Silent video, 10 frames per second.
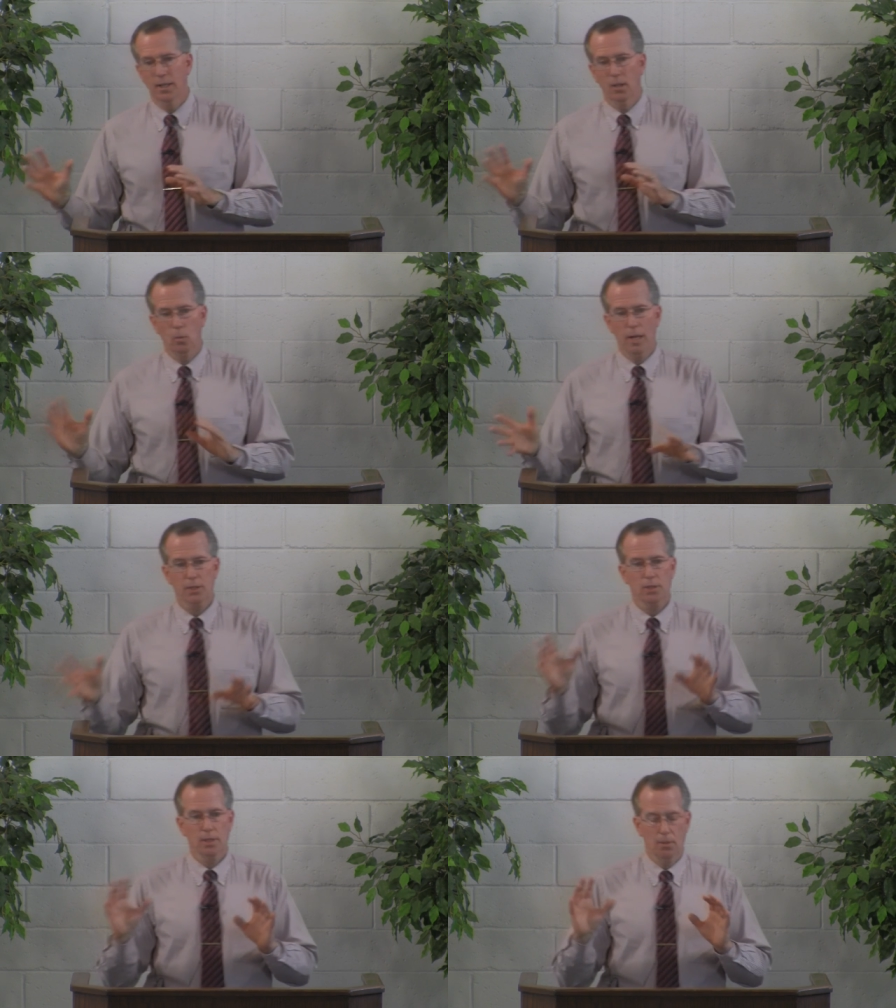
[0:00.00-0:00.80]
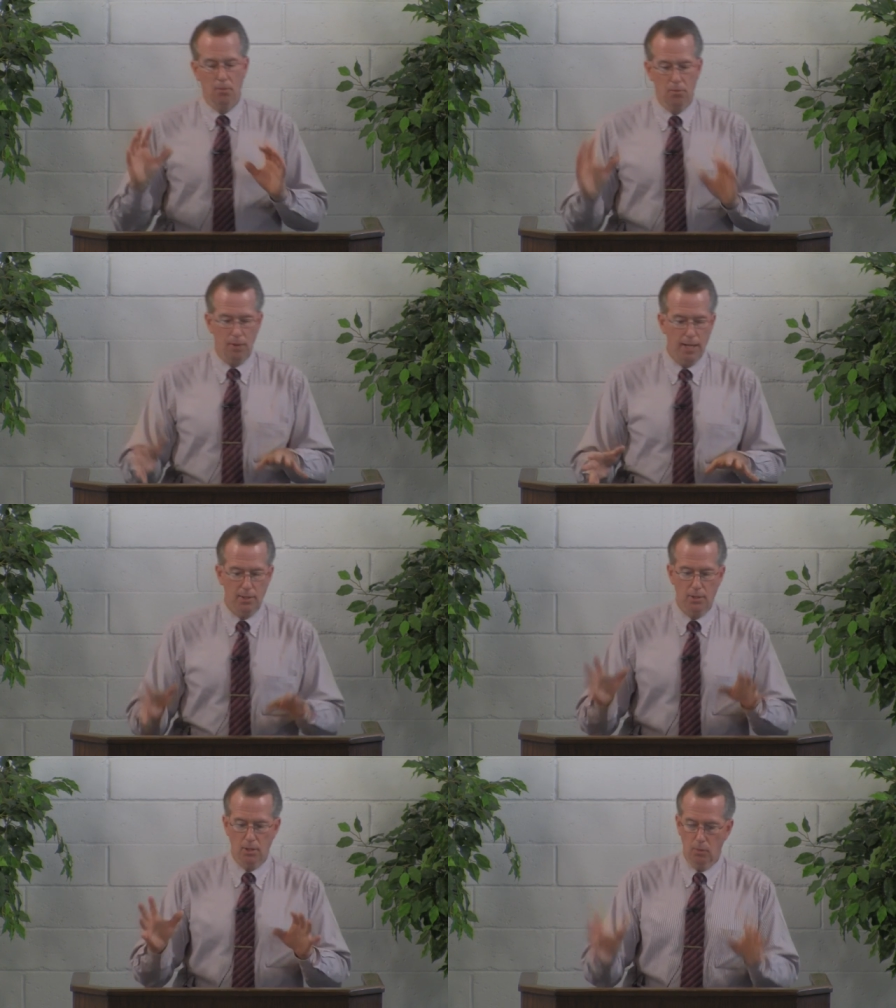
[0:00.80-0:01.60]
arrested and
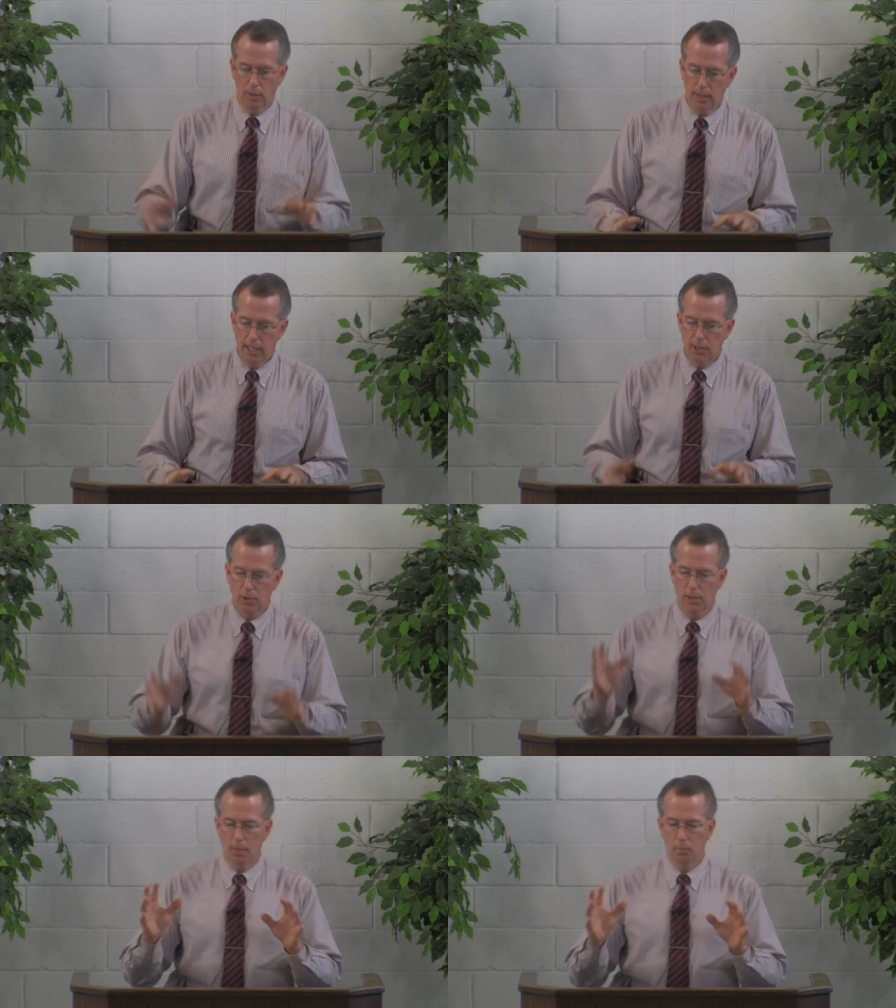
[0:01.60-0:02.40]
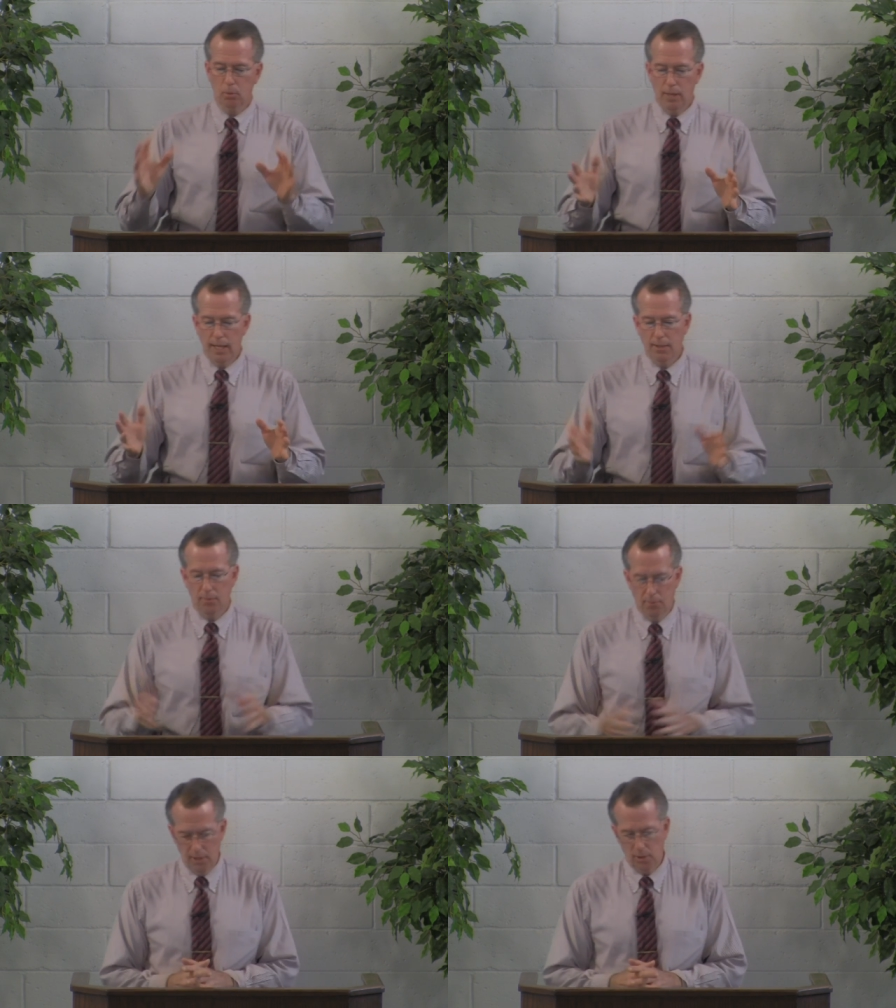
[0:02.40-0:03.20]
threatened and released, they prayed
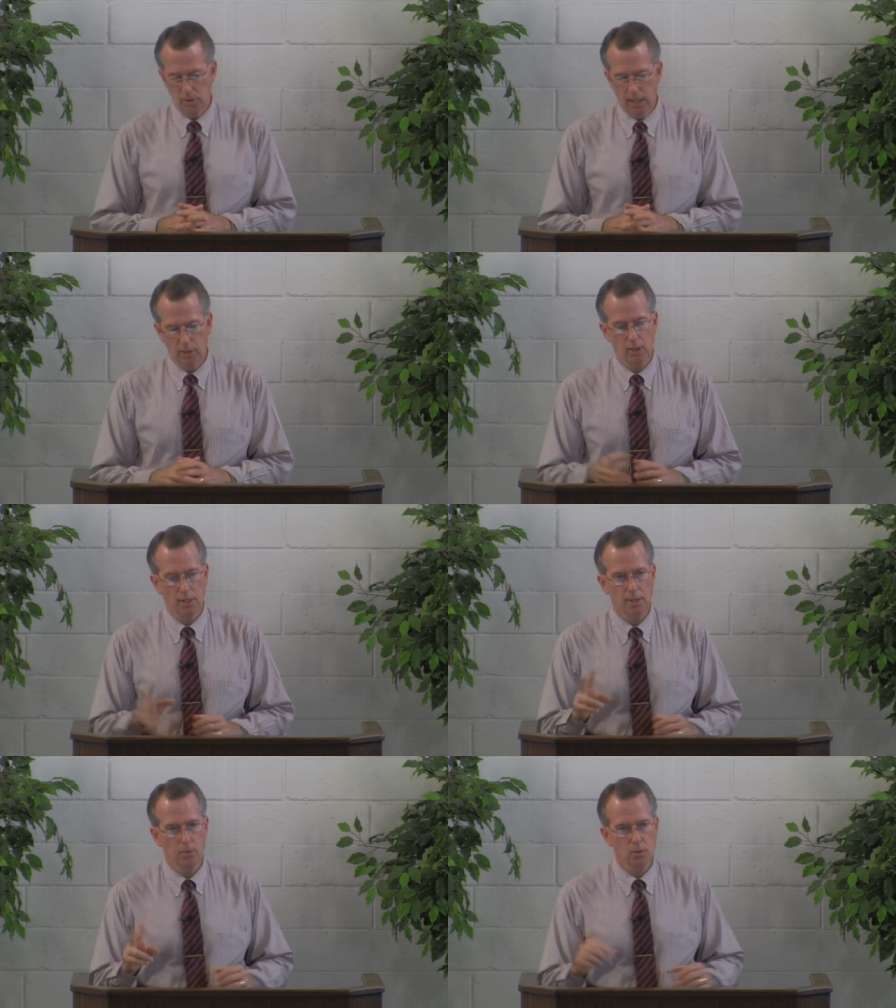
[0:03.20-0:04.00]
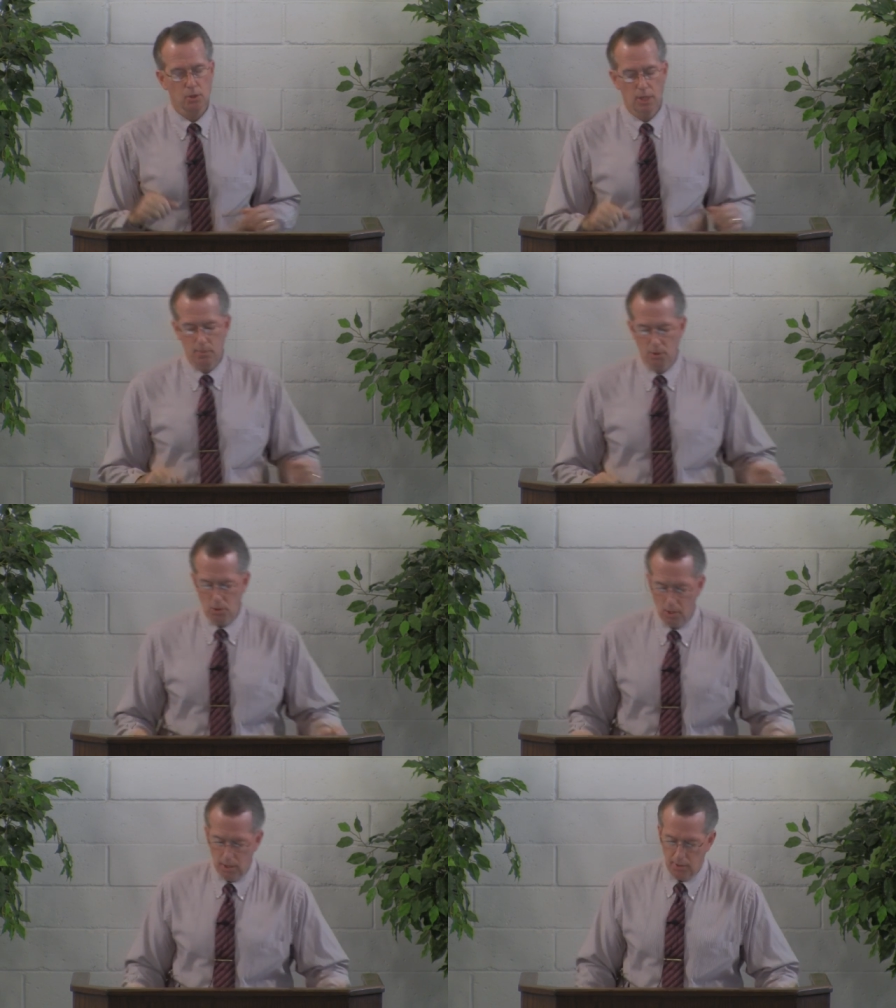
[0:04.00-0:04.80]
this. Actually, I think it was James and
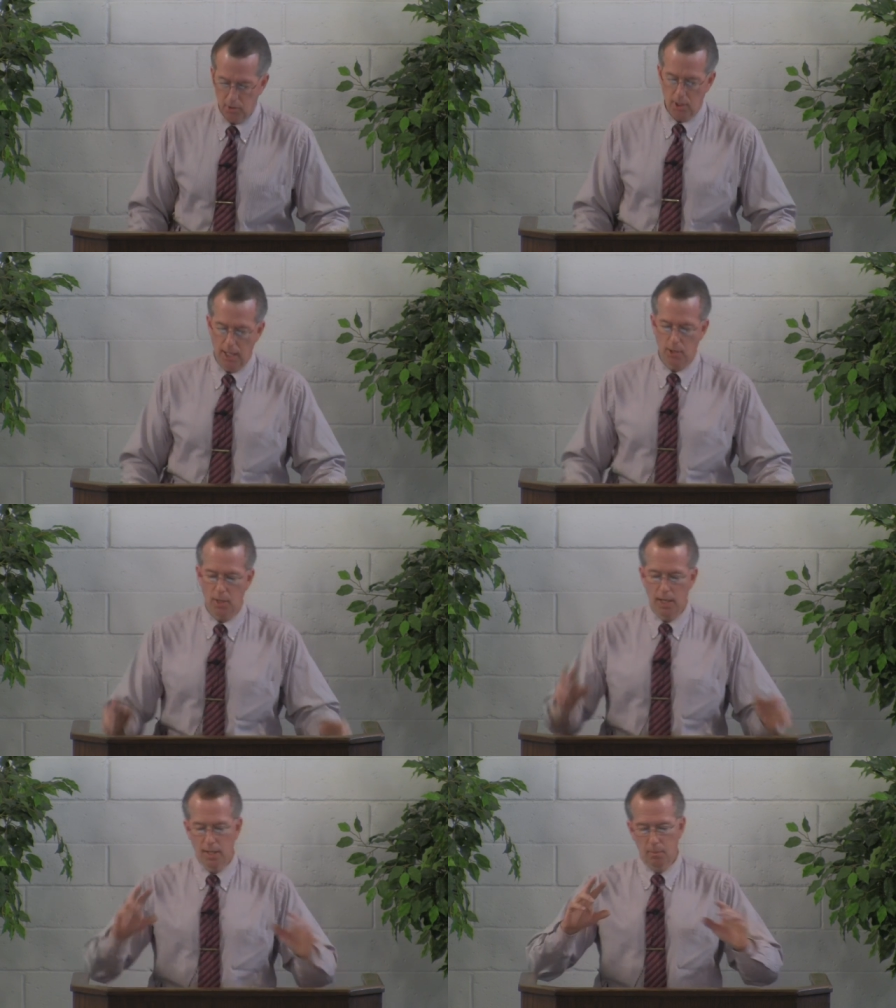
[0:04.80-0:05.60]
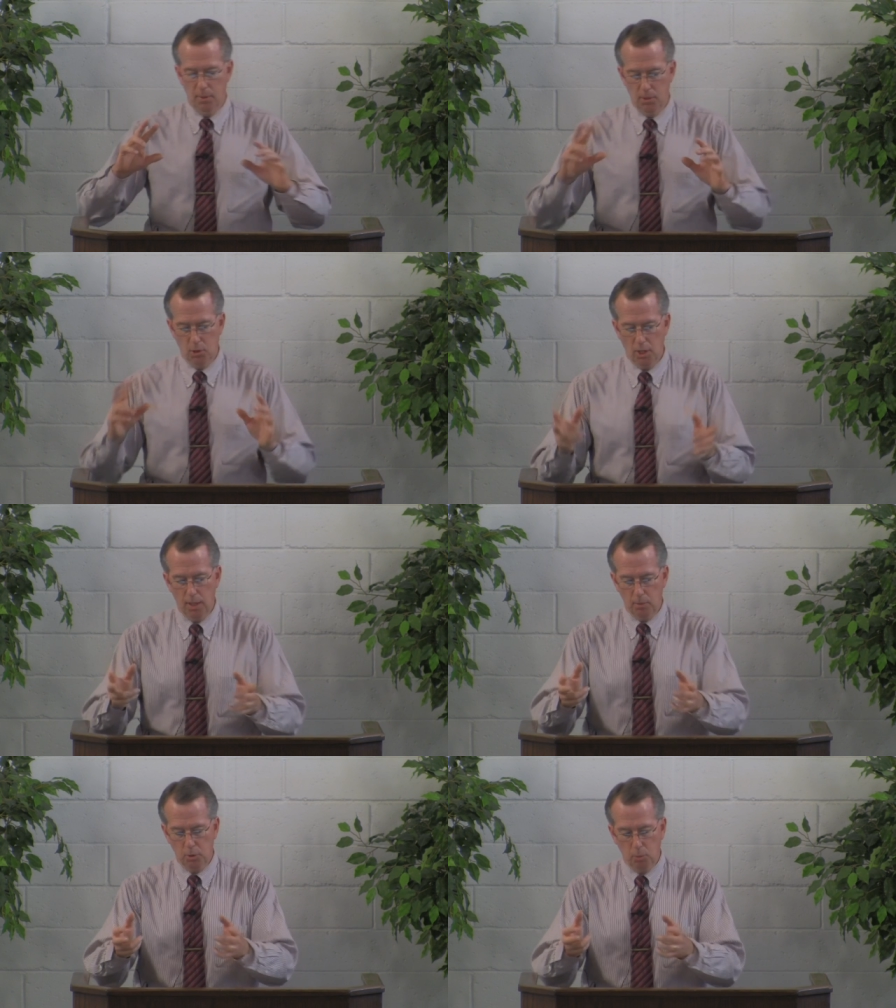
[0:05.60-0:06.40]
John in this case. But the
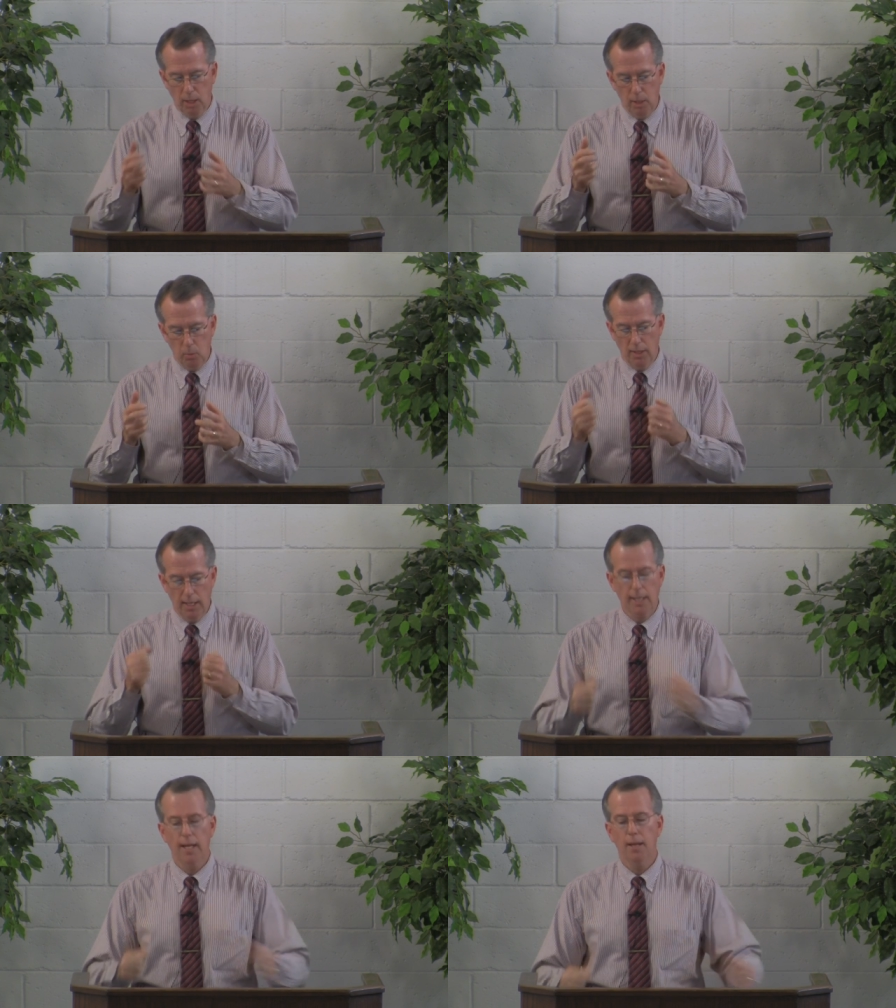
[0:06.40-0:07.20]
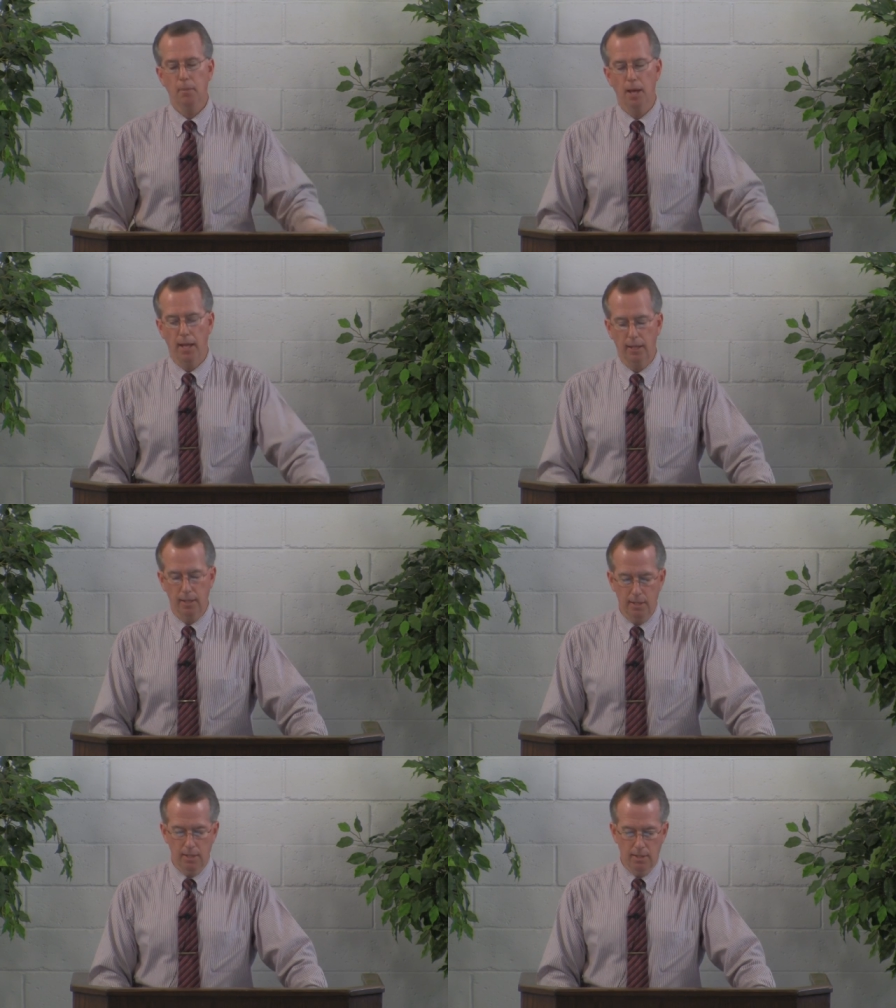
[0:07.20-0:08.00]
disciples prayed when they came
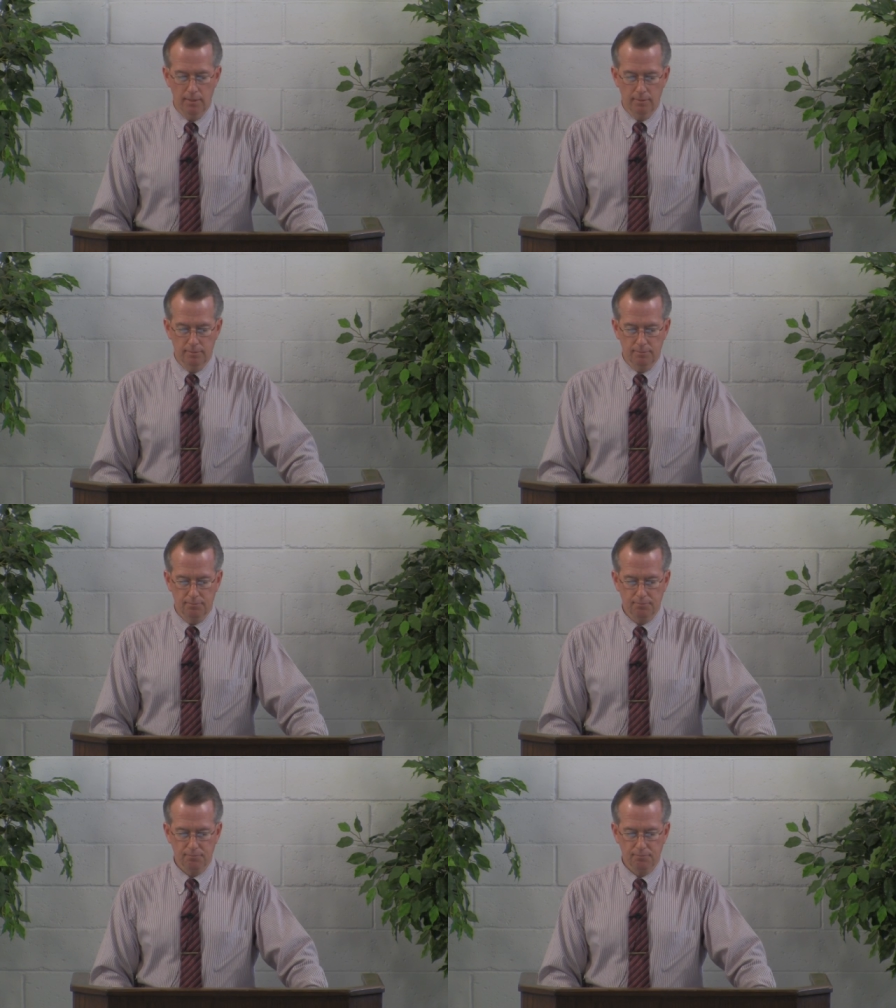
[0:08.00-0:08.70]
back,